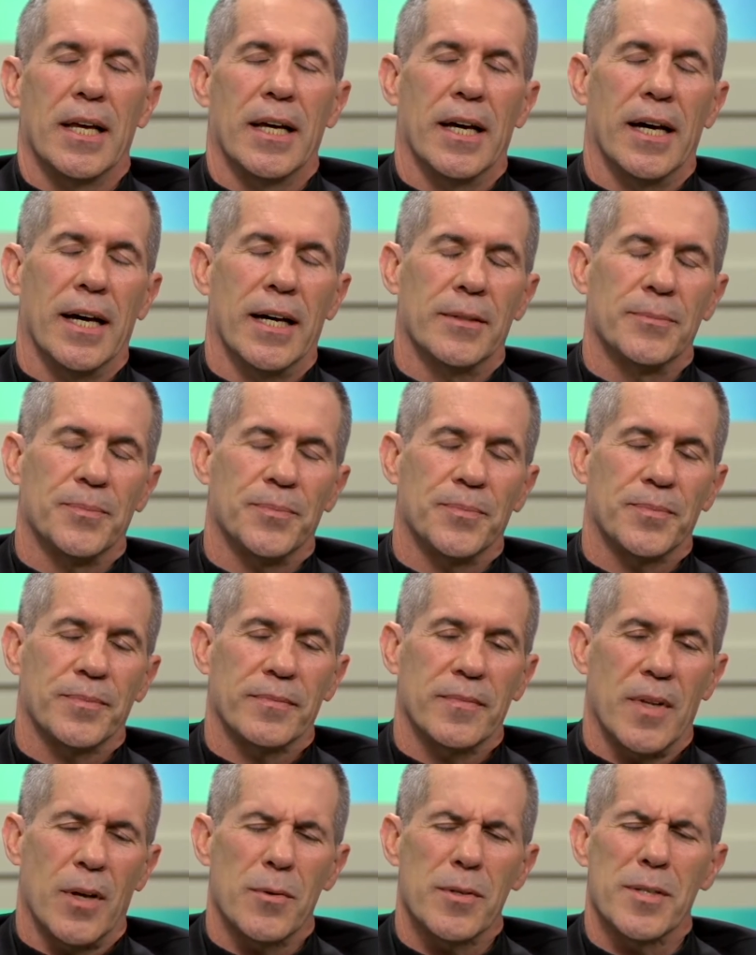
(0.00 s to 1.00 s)
There
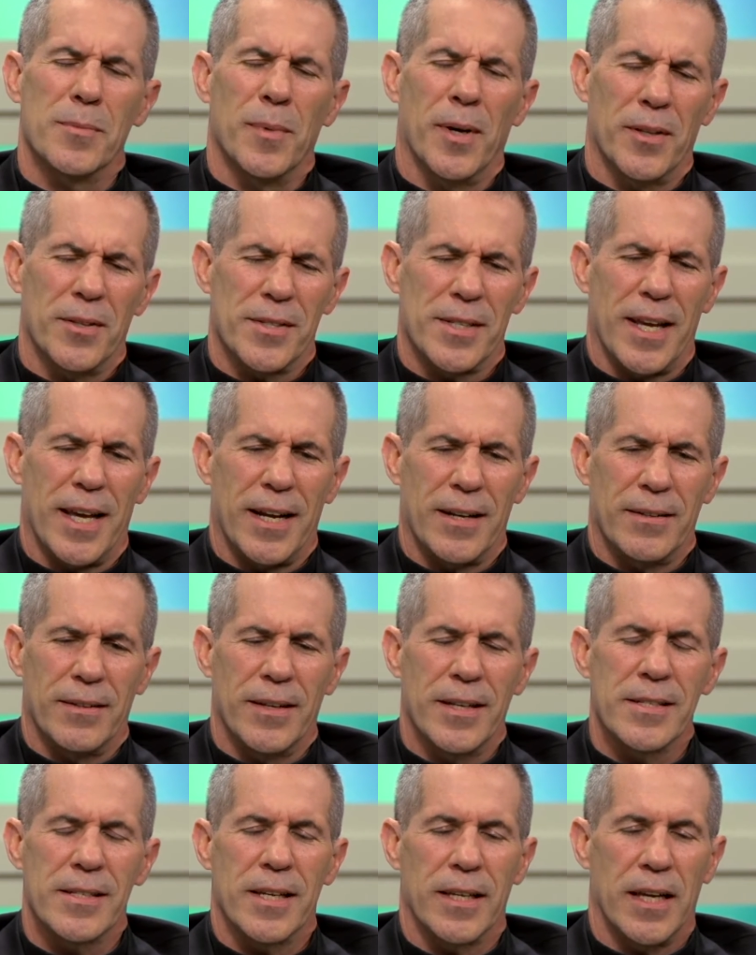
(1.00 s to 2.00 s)
were some others that had
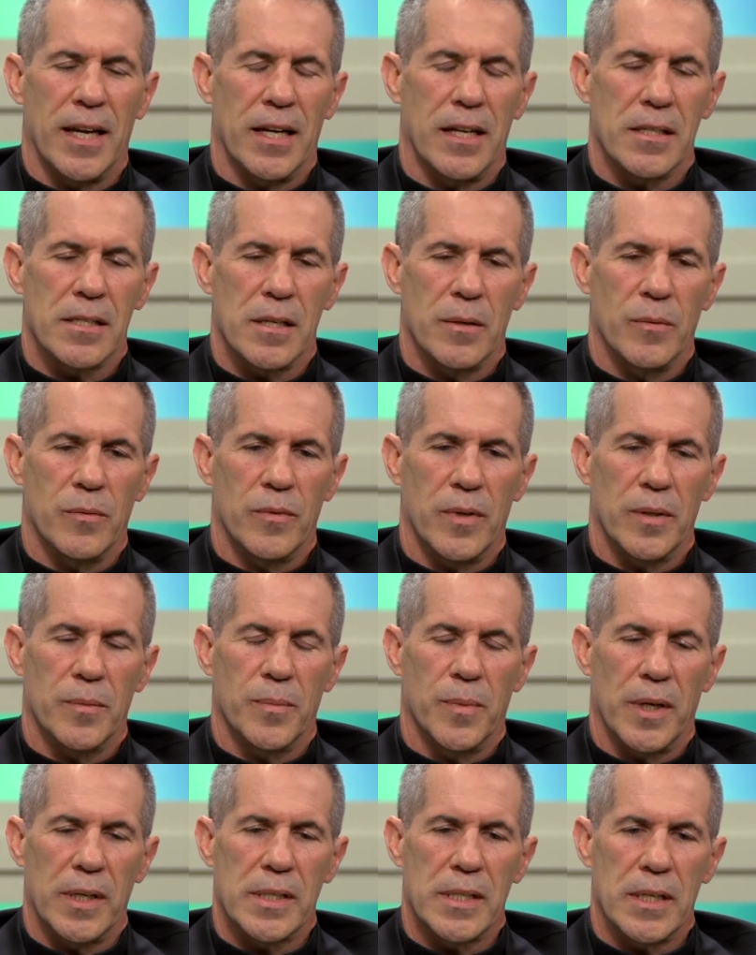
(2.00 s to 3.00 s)
instigated some of it,
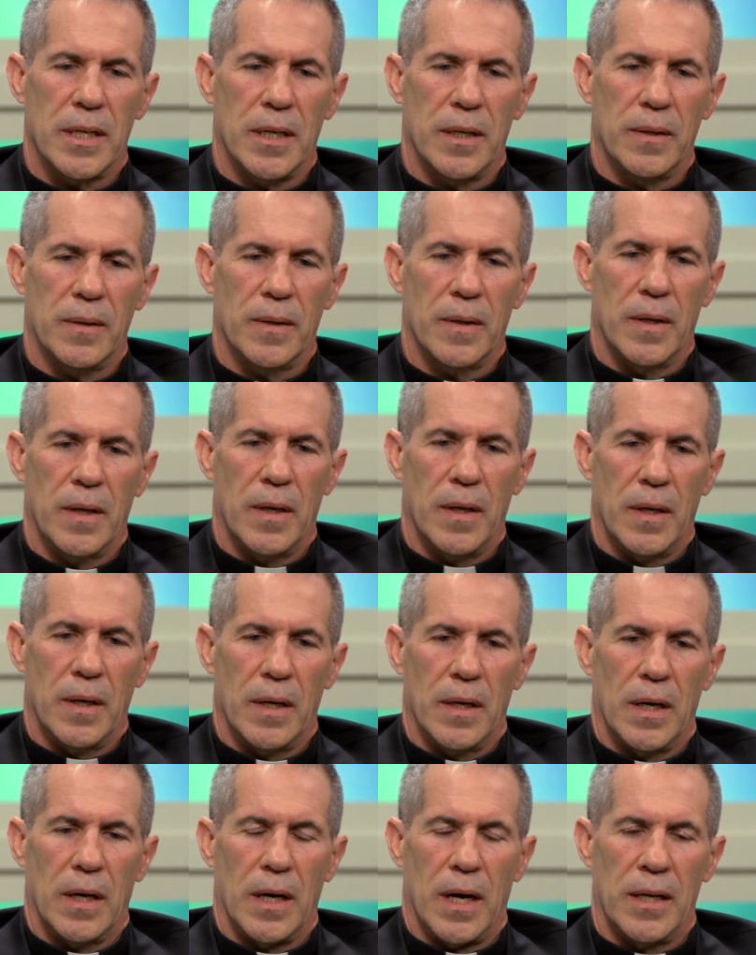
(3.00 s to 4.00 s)
but...
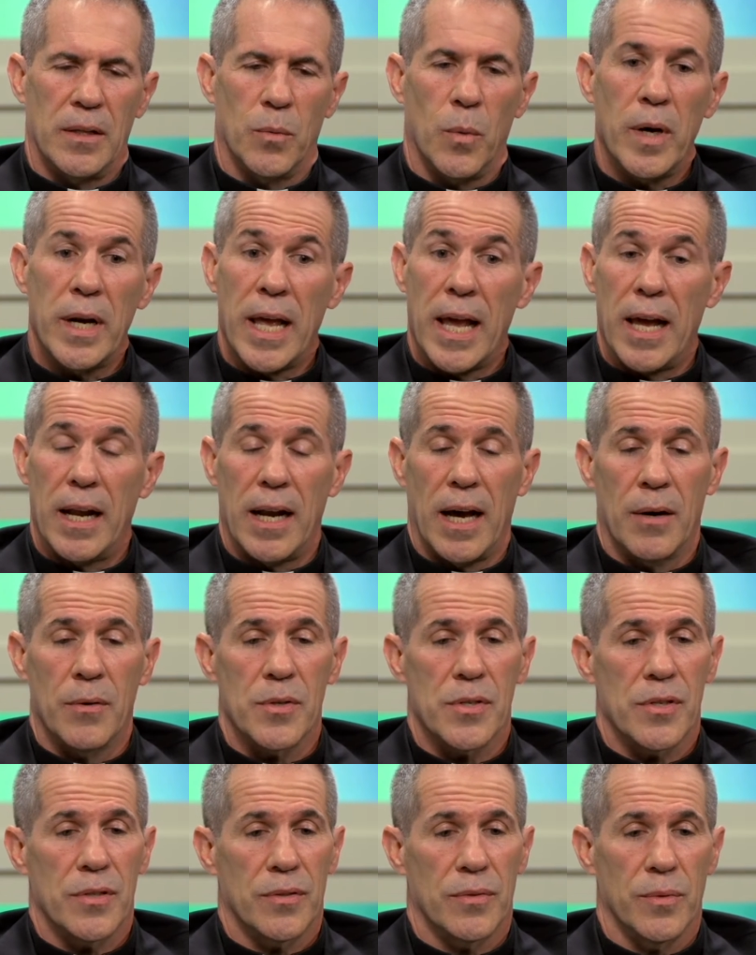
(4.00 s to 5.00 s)
on the one hand, I
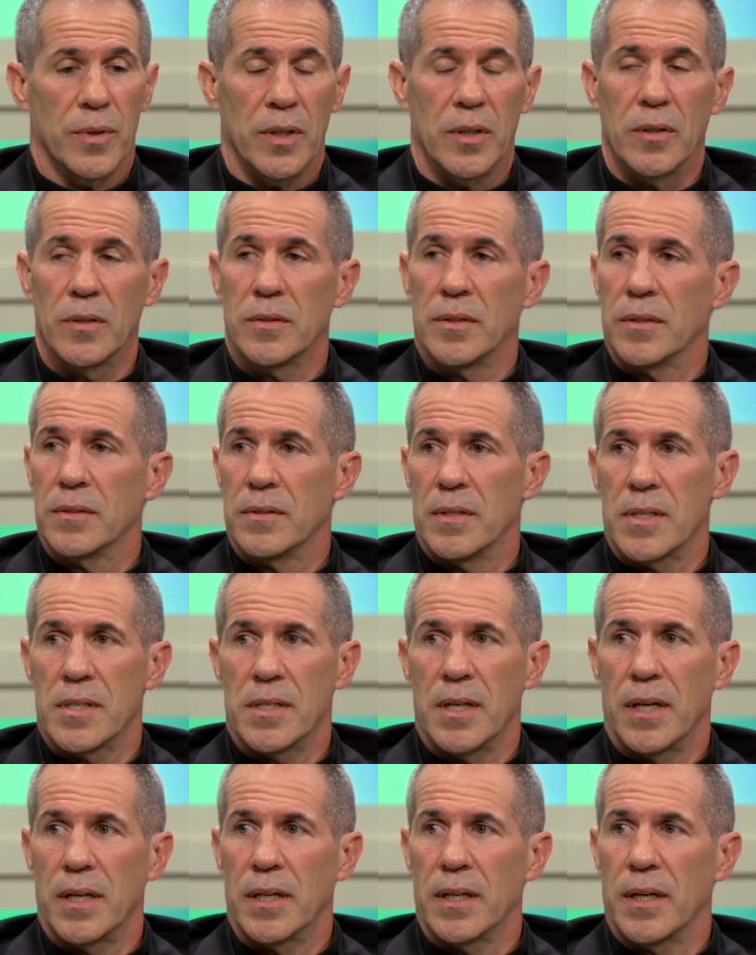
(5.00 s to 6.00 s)
was thrilled to
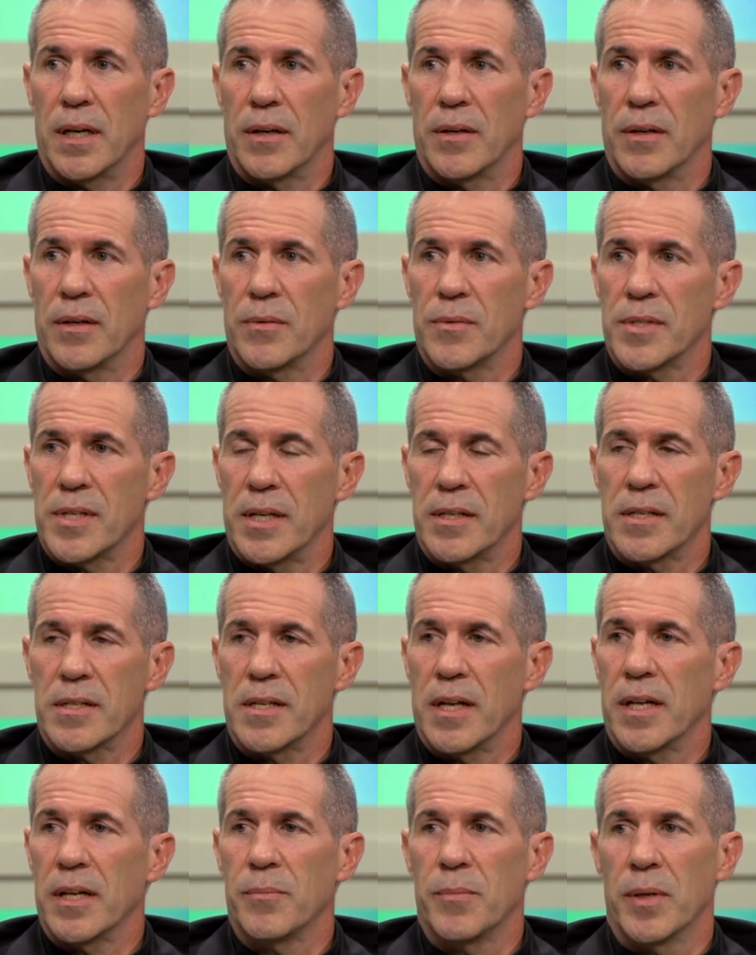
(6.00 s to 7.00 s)
study, I was sent to
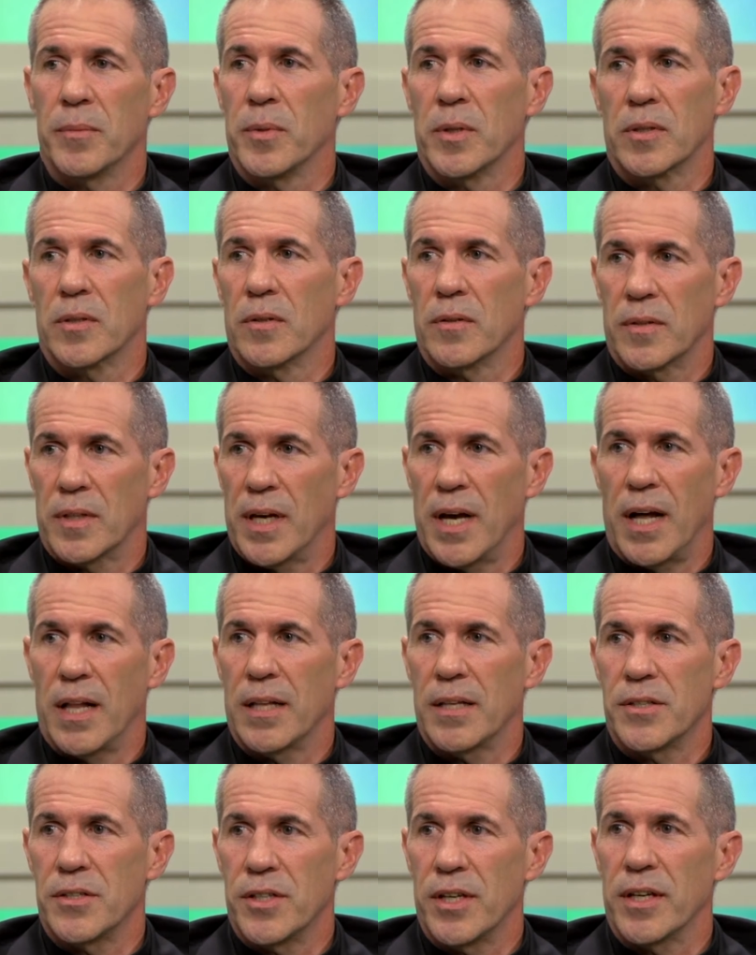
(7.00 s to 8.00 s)
study biblical
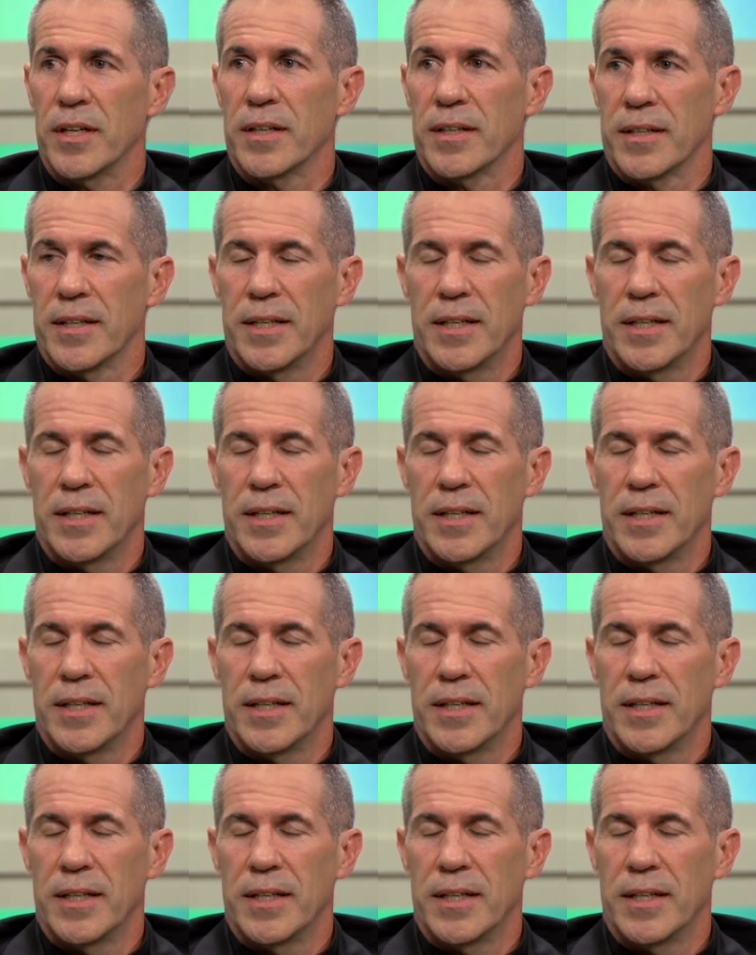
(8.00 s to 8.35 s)
theology.